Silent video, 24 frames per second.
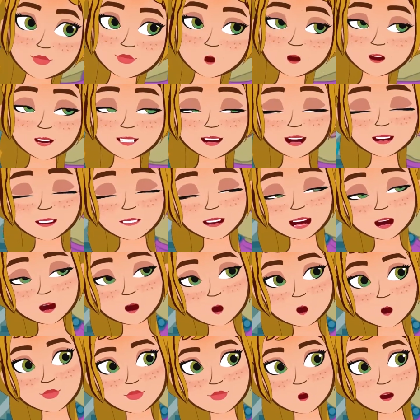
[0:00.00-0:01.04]
I asked him
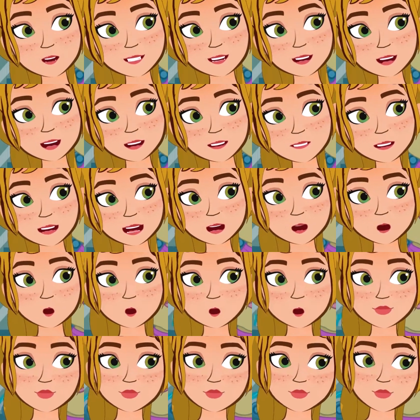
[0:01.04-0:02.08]
who Uncle Max was,